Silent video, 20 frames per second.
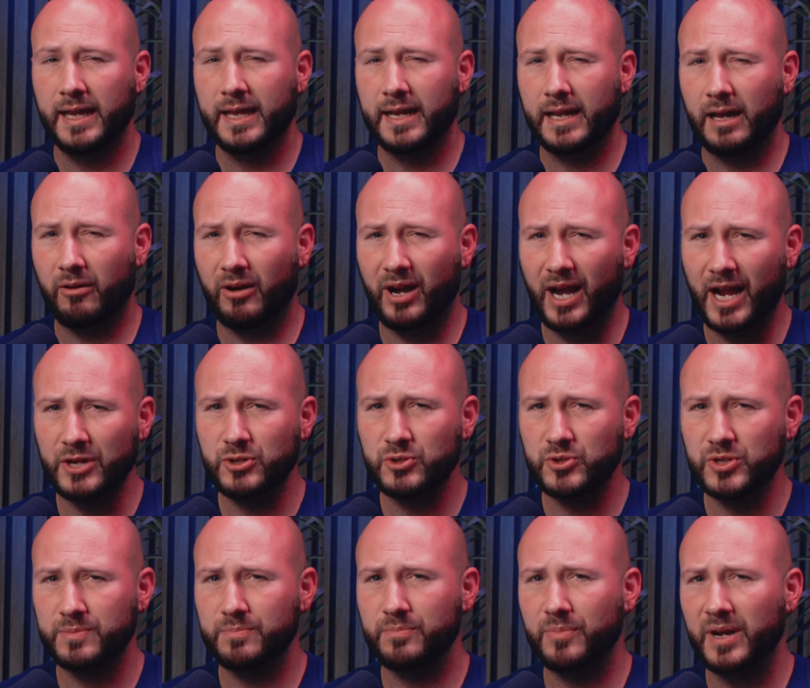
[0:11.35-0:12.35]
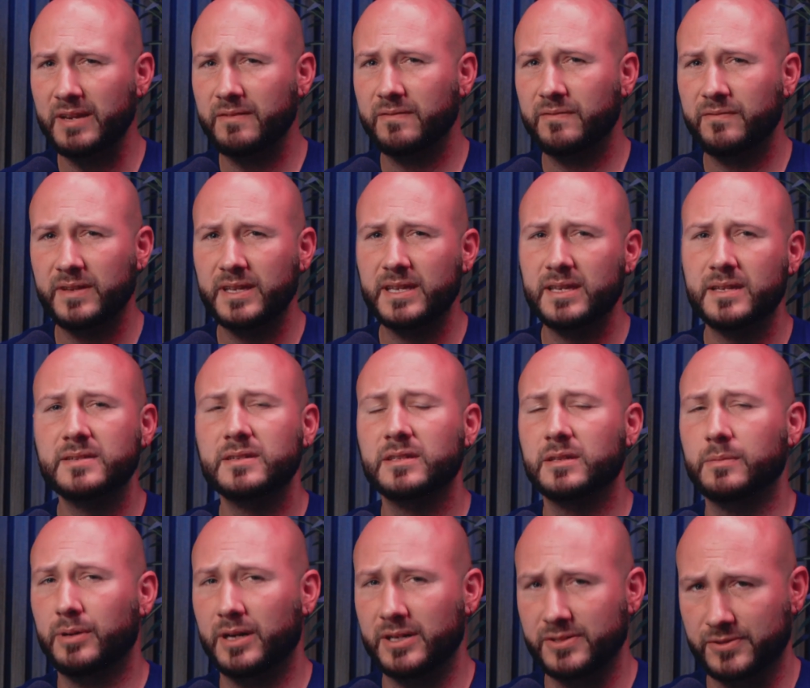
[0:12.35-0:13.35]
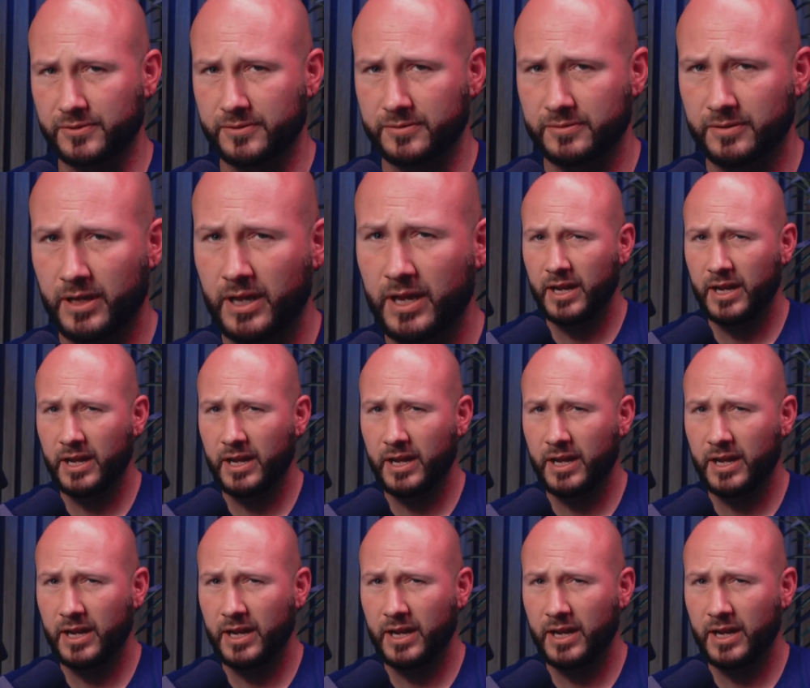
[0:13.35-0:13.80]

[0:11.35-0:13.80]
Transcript: and how hydrogen might fit into the puzzle,